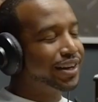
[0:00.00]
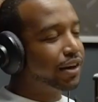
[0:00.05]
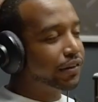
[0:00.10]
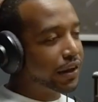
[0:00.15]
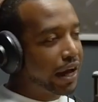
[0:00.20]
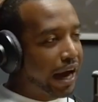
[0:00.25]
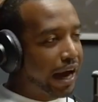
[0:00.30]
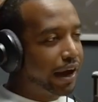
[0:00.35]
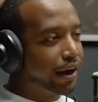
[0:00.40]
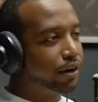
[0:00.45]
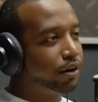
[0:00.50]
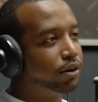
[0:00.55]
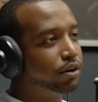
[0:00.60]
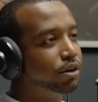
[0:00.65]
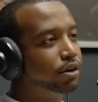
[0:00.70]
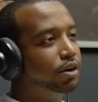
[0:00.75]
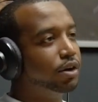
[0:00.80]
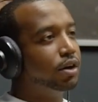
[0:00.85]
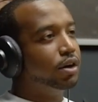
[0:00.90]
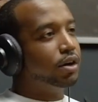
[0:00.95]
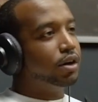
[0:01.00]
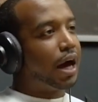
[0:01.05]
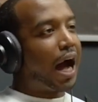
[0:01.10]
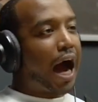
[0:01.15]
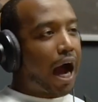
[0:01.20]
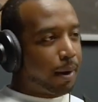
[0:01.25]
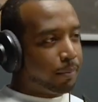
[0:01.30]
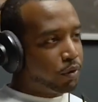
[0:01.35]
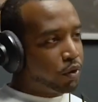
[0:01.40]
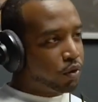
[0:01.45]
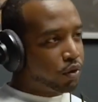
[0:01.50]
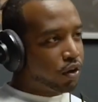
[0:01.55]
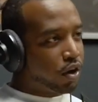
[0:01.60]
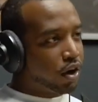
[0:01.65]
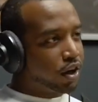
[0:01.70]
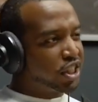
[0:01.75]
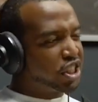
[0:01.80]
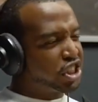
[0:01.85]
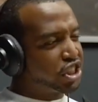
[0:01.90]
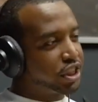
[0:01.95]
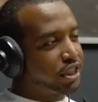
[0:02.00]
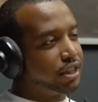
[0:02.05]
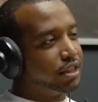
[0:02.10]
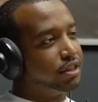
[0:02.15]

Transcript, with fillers: the aisle. Yeah. I'm doing all the shit.